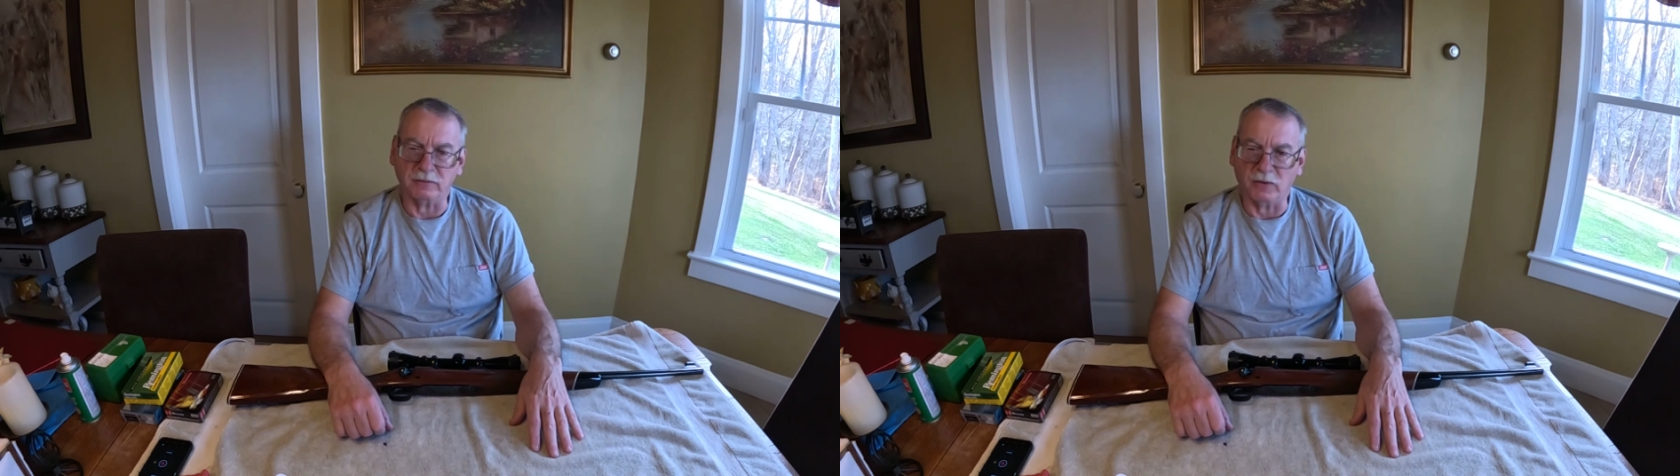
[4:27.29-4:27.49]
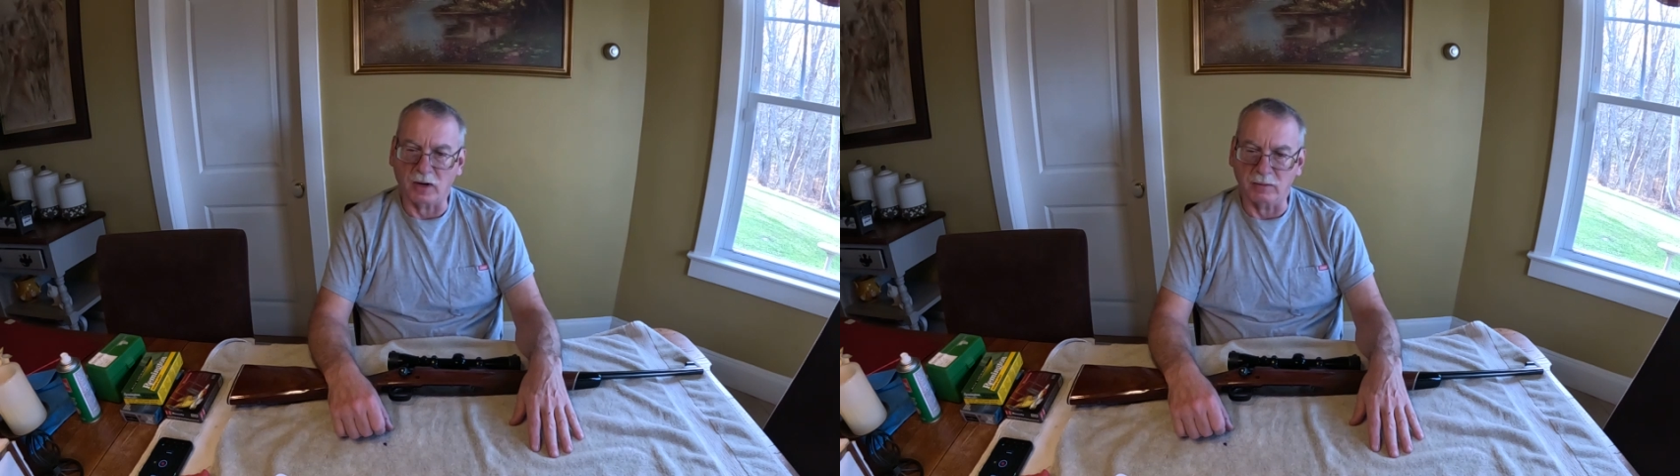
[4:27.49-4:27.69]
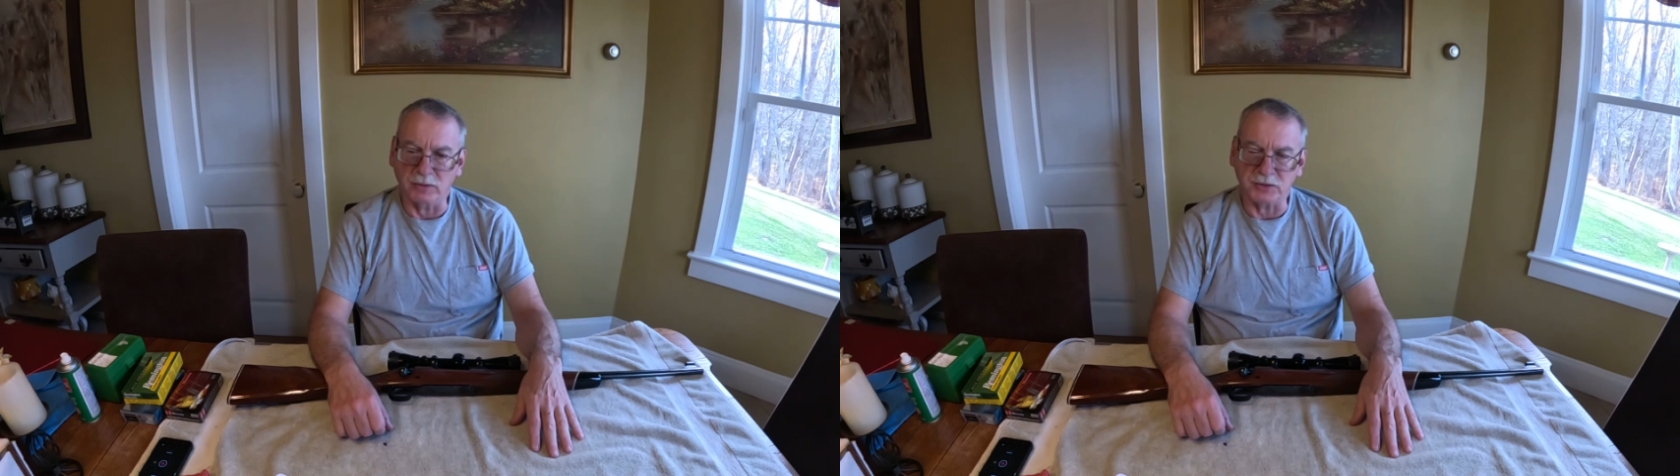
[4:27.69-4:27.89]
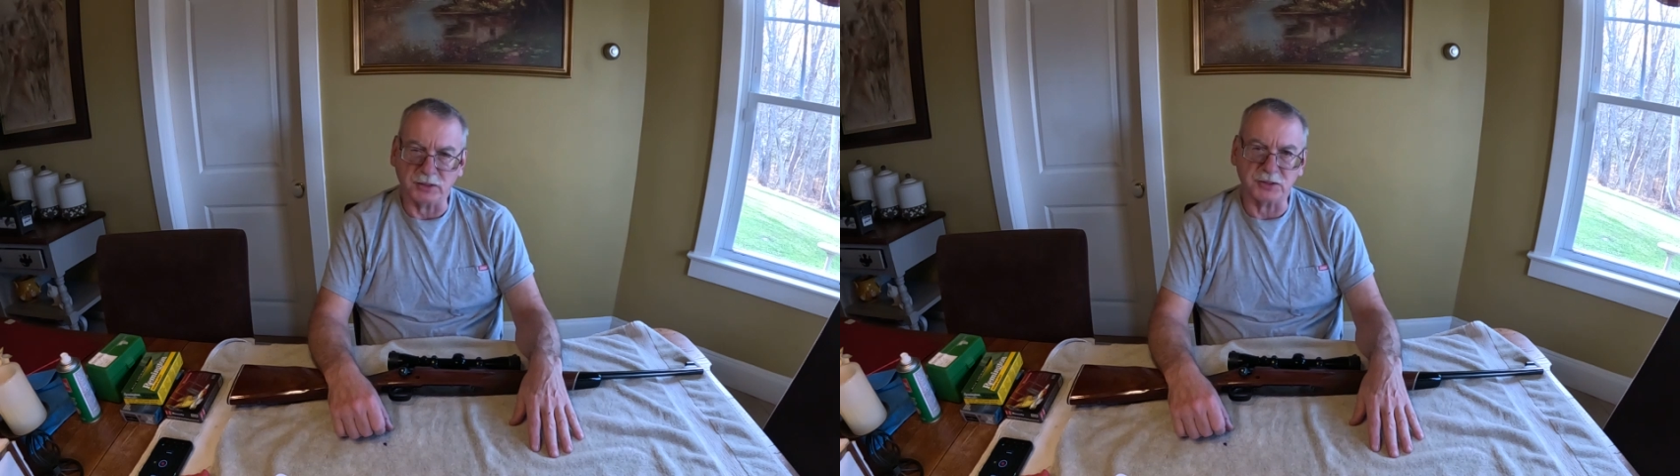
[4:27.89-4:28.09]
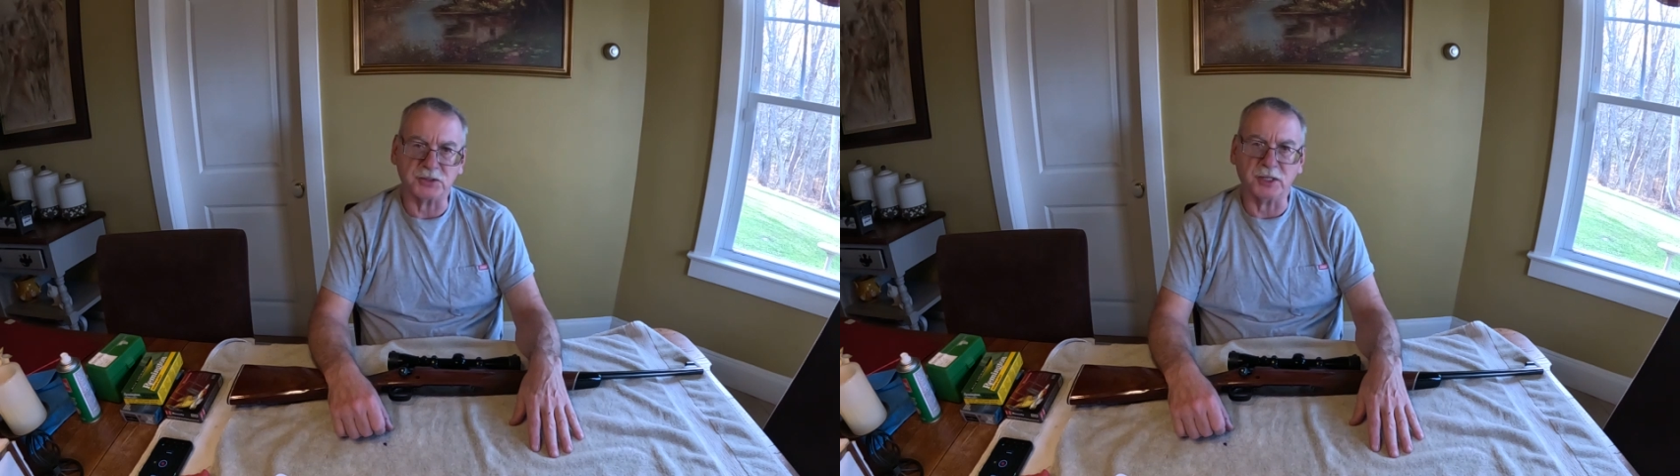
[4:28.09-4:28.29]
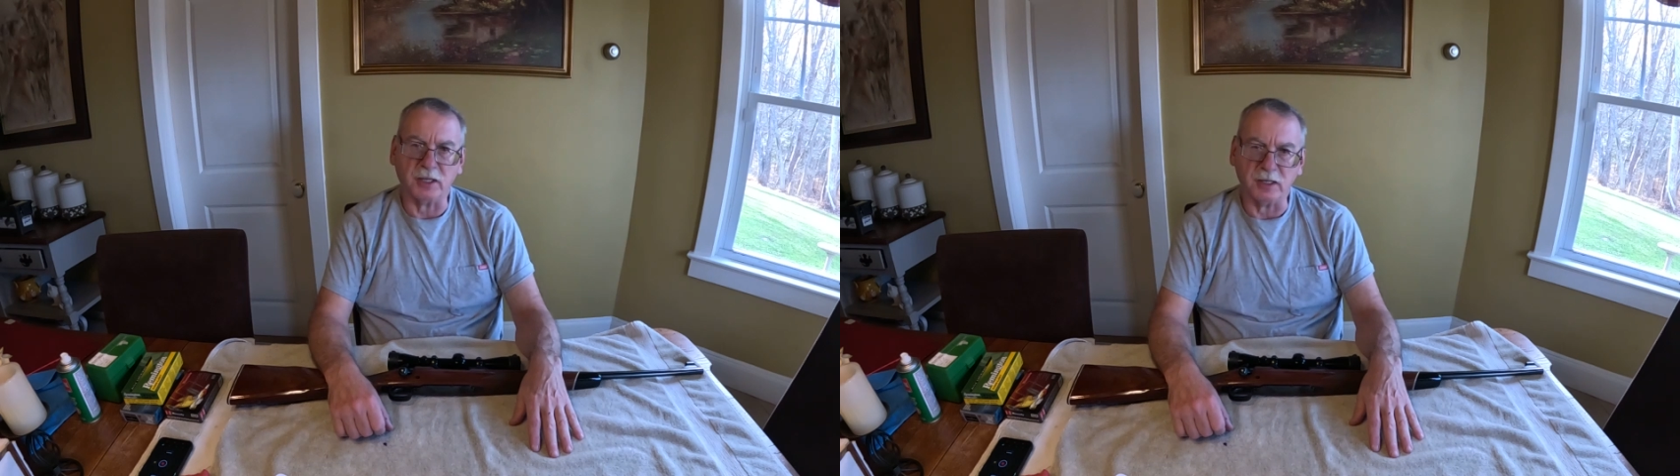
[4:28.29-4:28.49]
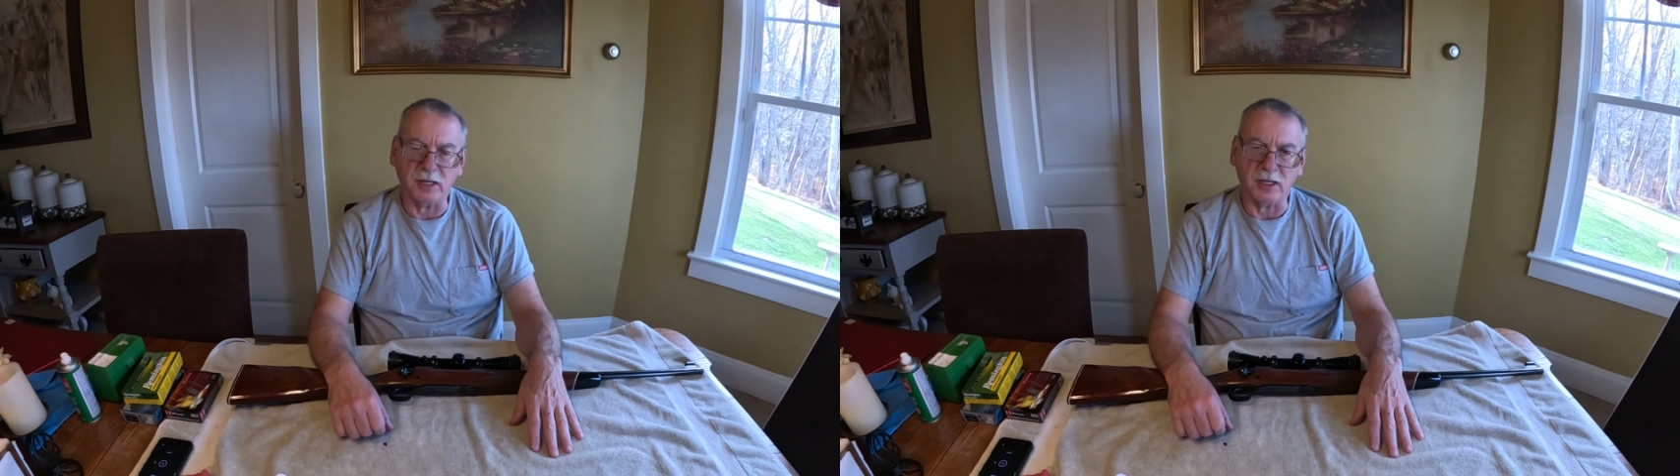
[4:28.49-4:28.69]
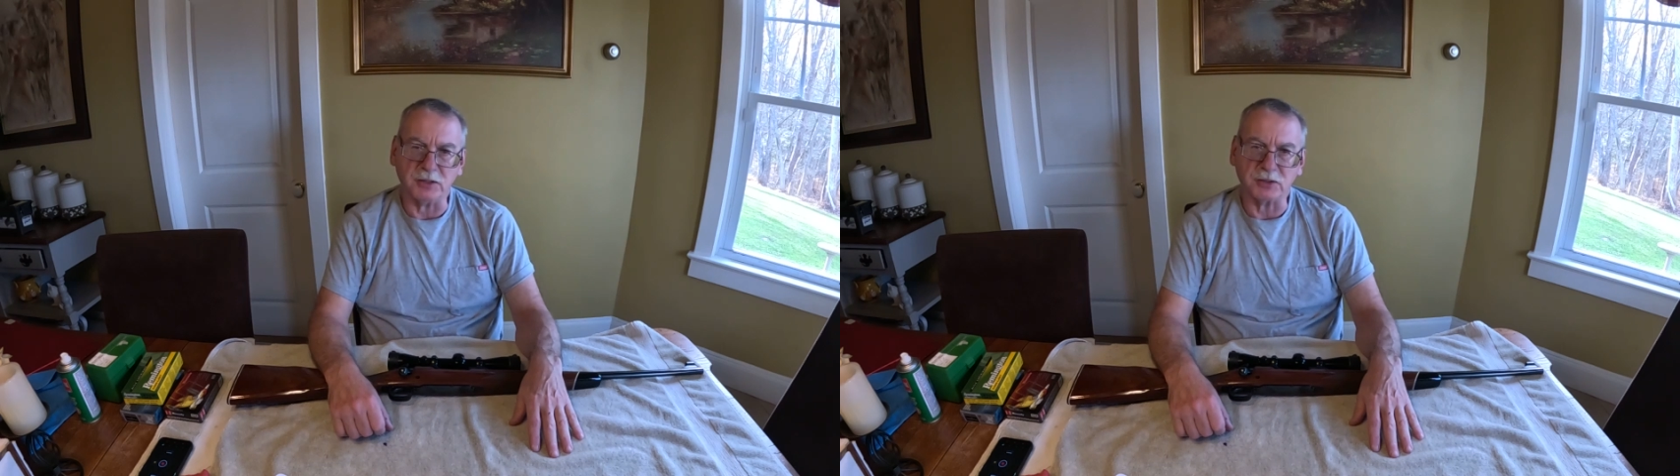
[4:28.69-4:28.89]
environments, you get a sticky
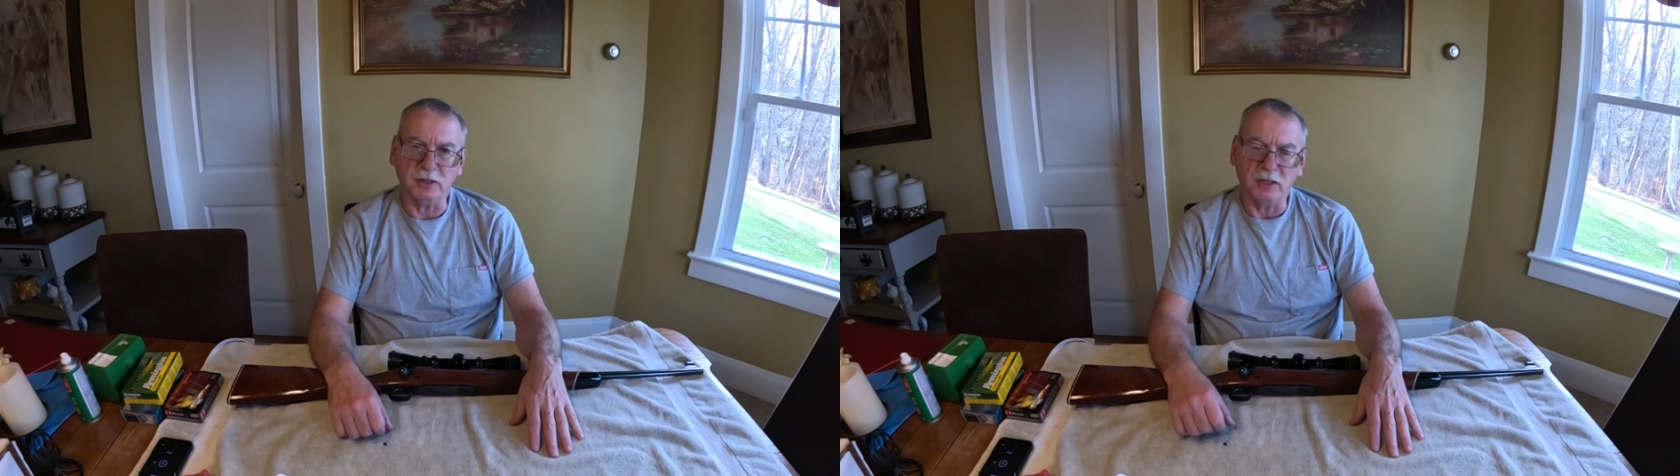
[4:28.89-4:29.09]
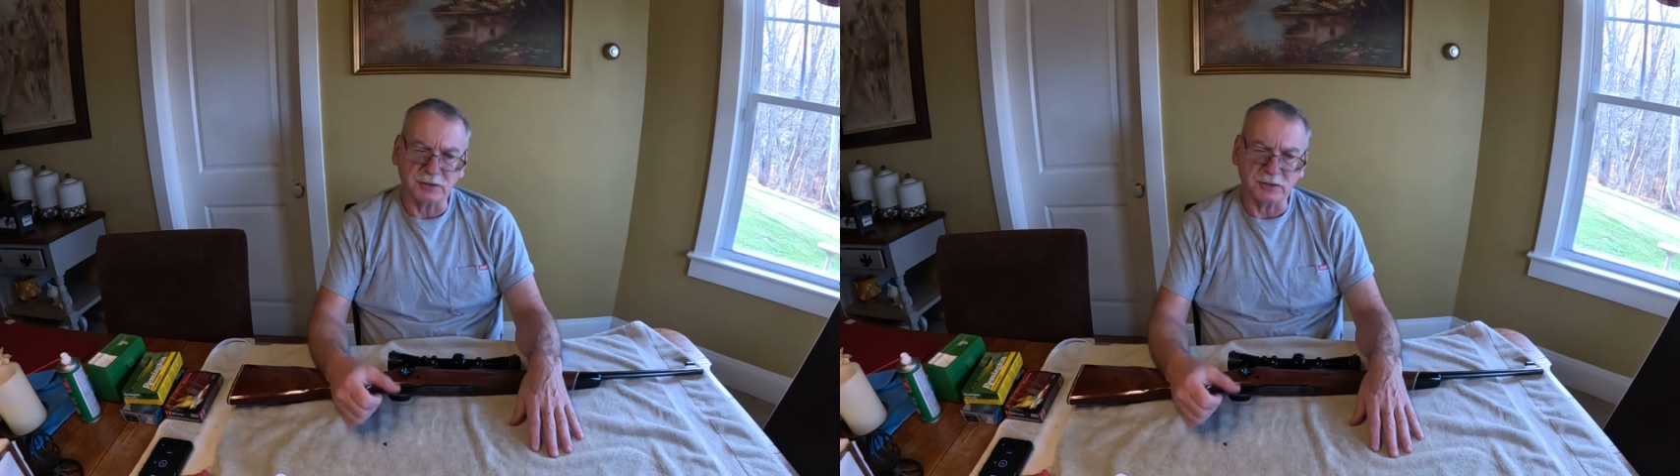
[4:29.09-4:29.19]
case.